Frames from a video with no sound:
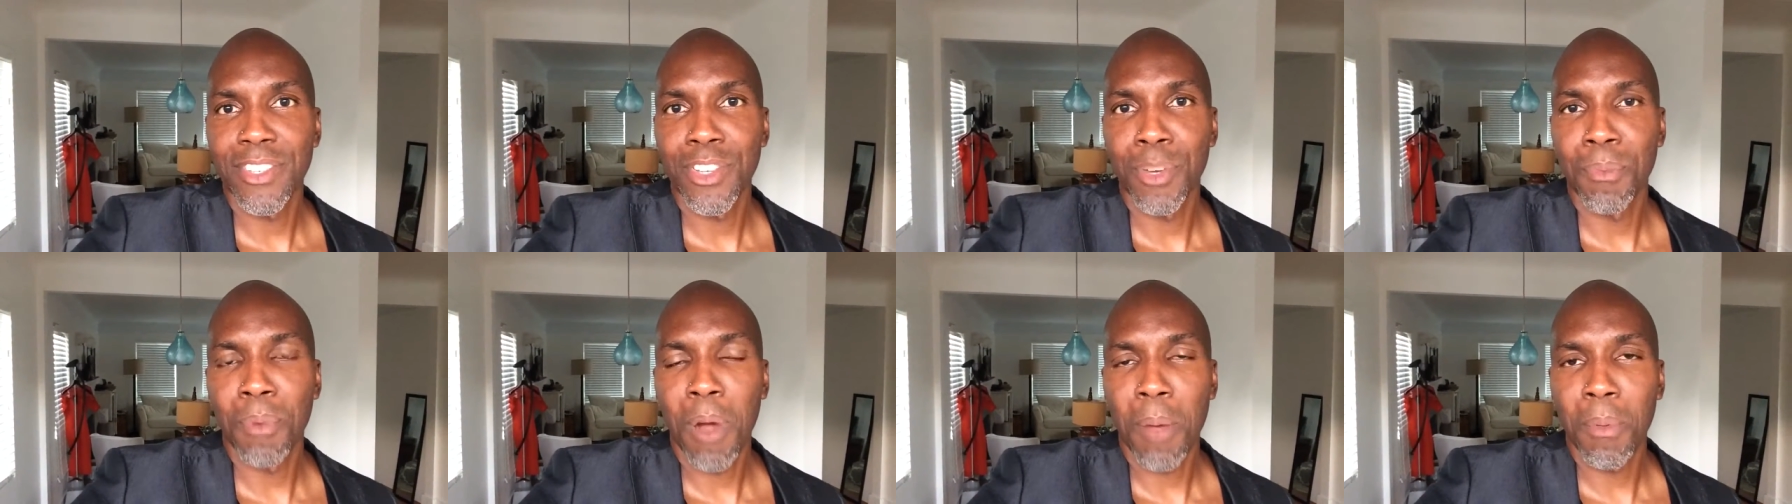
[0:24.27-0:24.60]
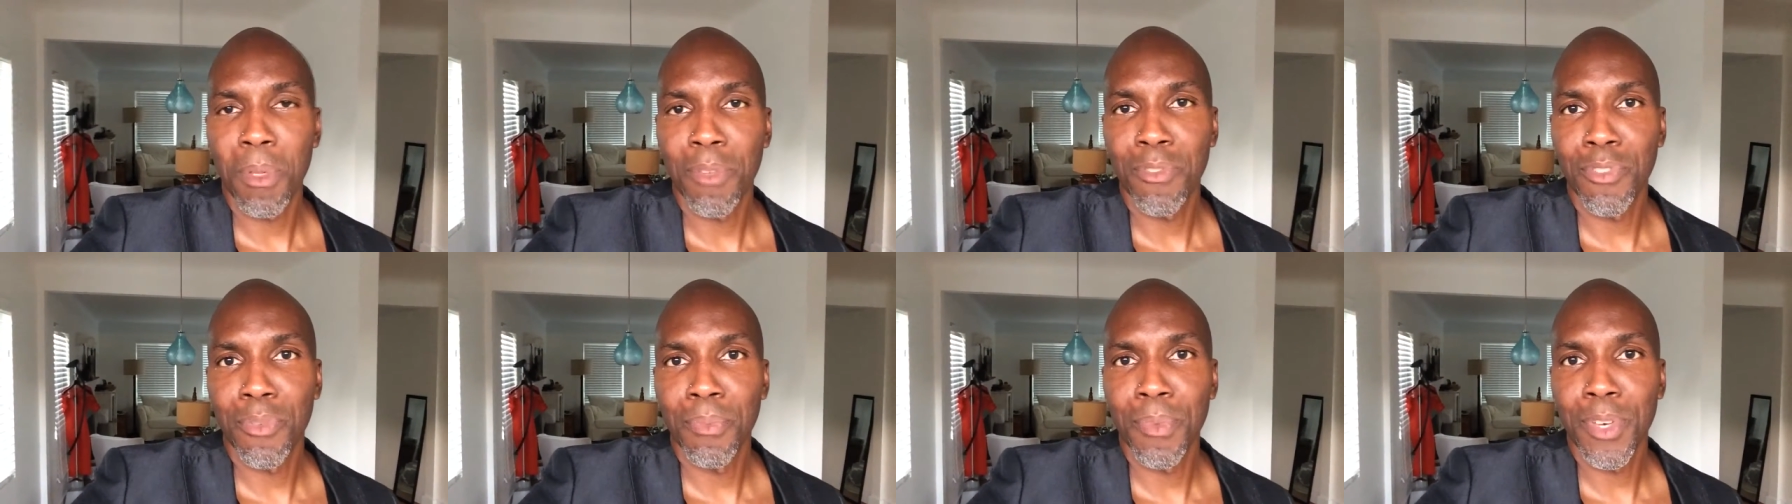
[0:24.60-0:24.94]
you're
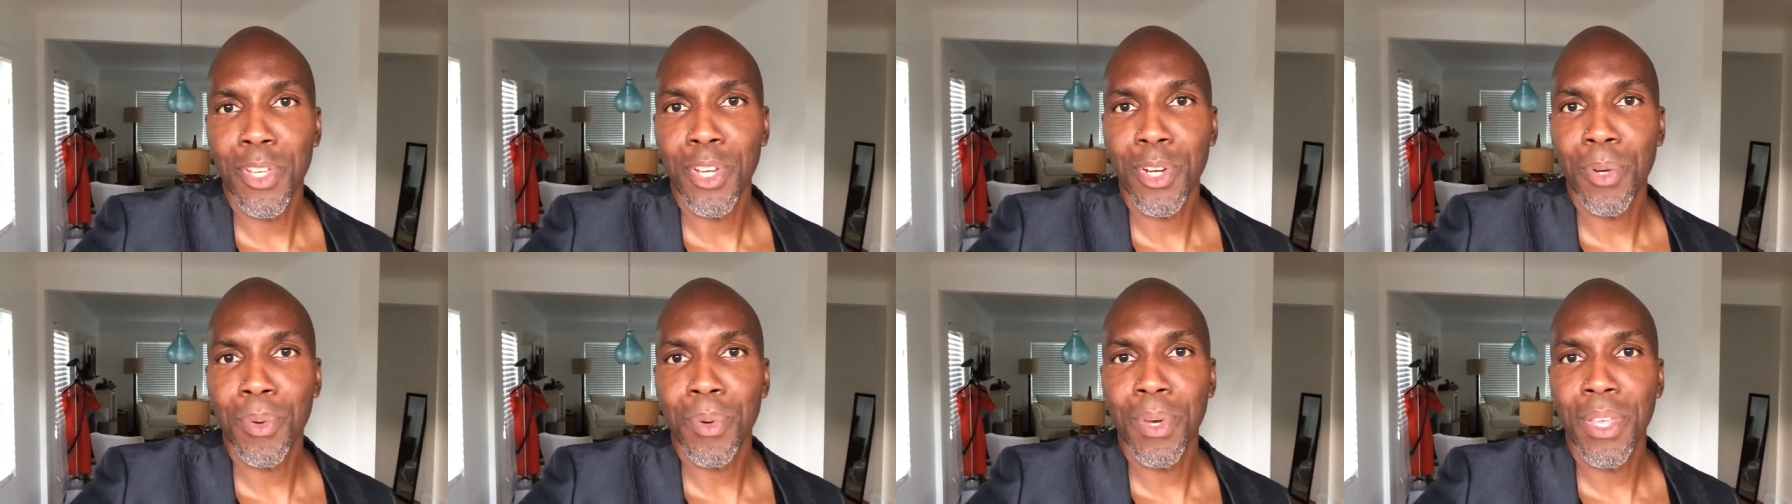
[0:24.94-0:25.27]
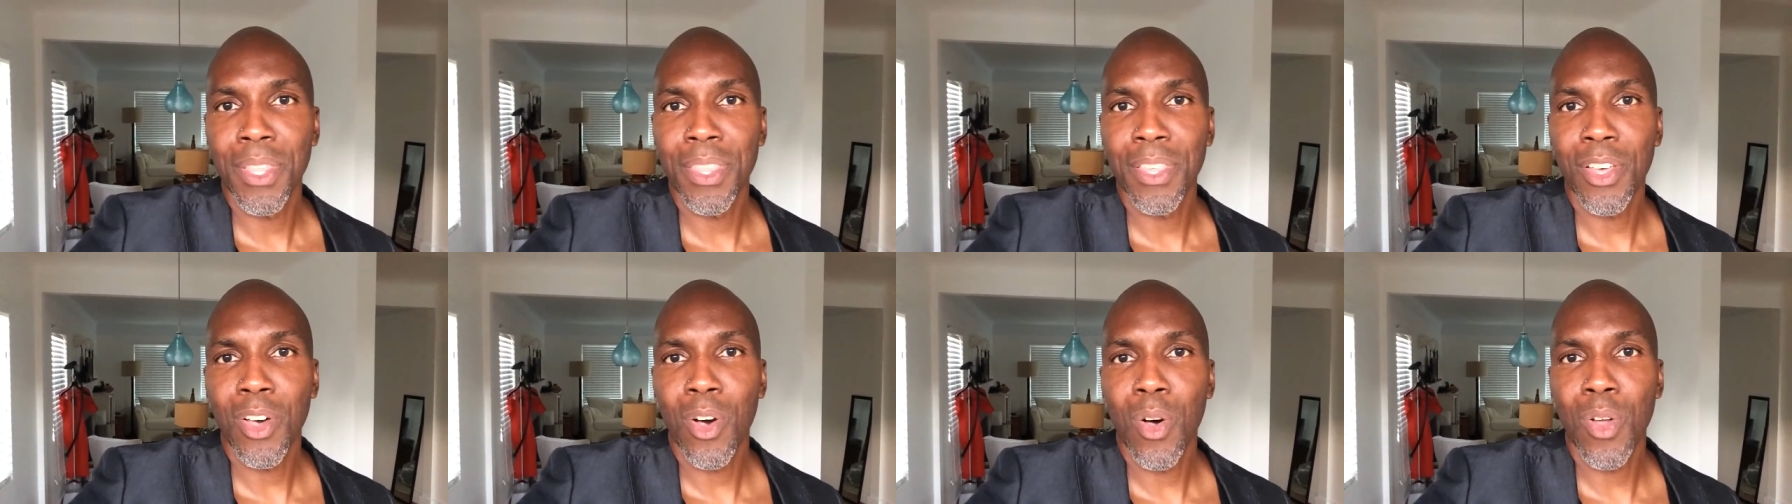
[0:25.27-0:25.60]
probably familiar
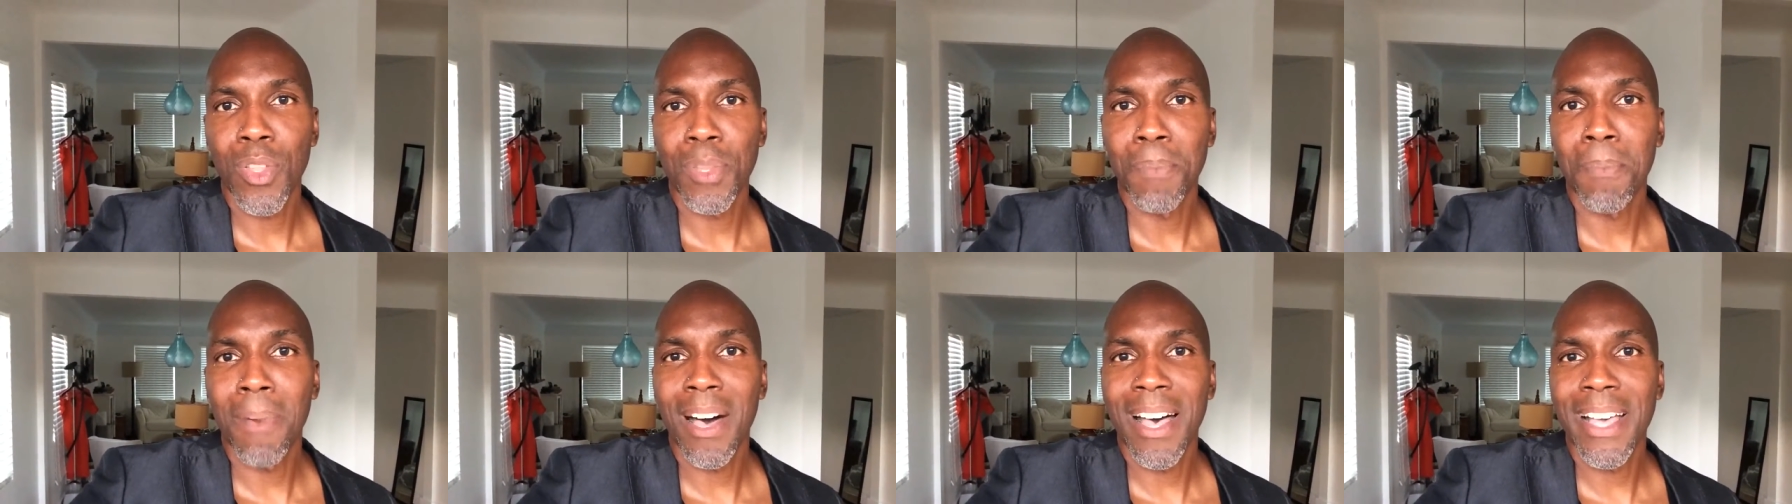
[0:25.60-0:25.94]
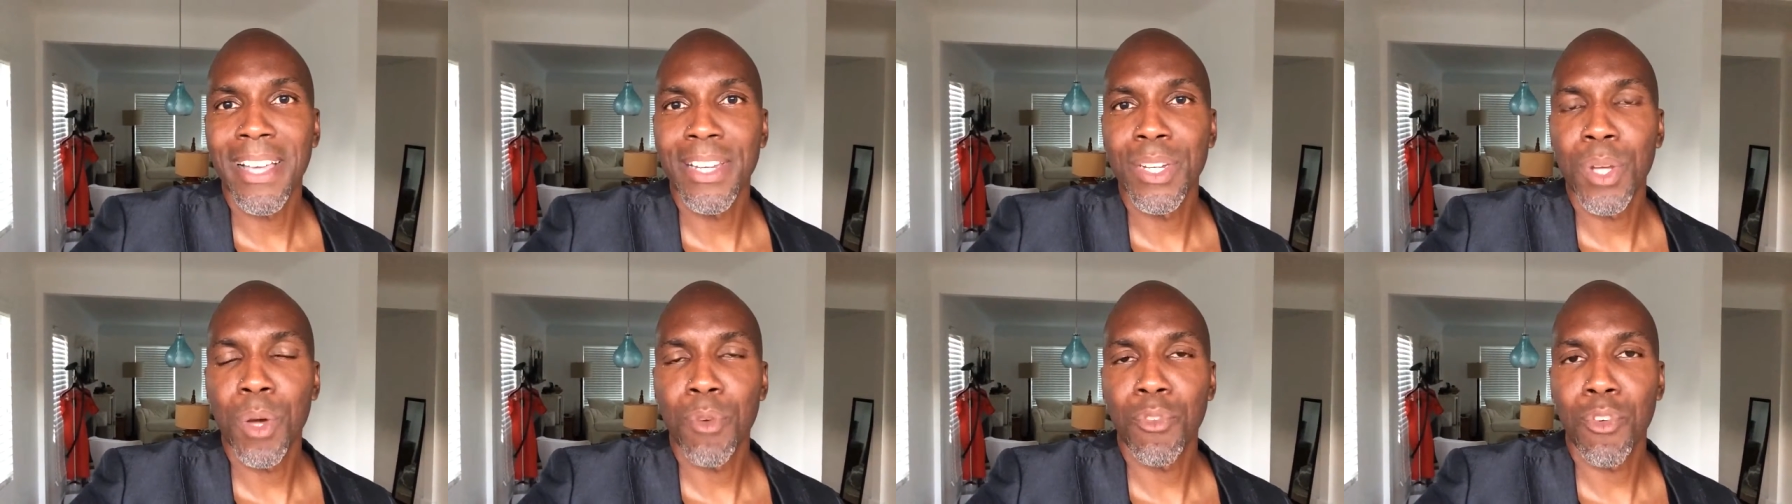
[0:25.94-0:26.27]
with called
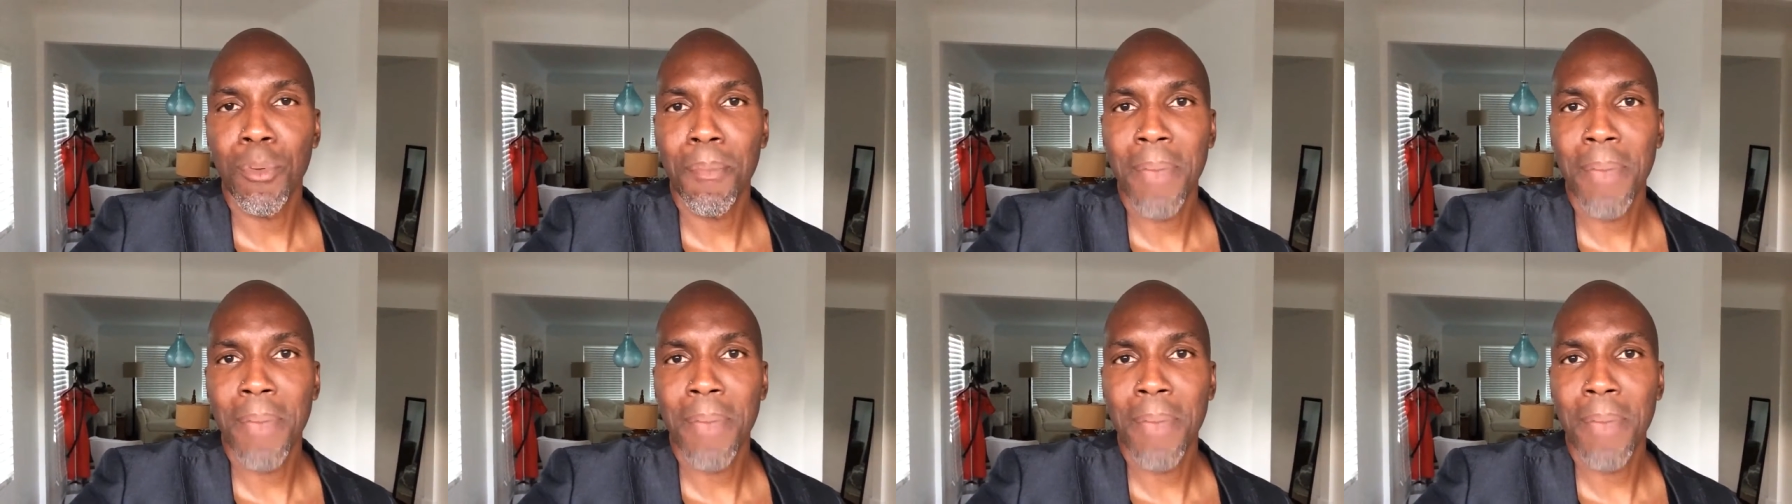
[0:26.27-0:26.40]
mind over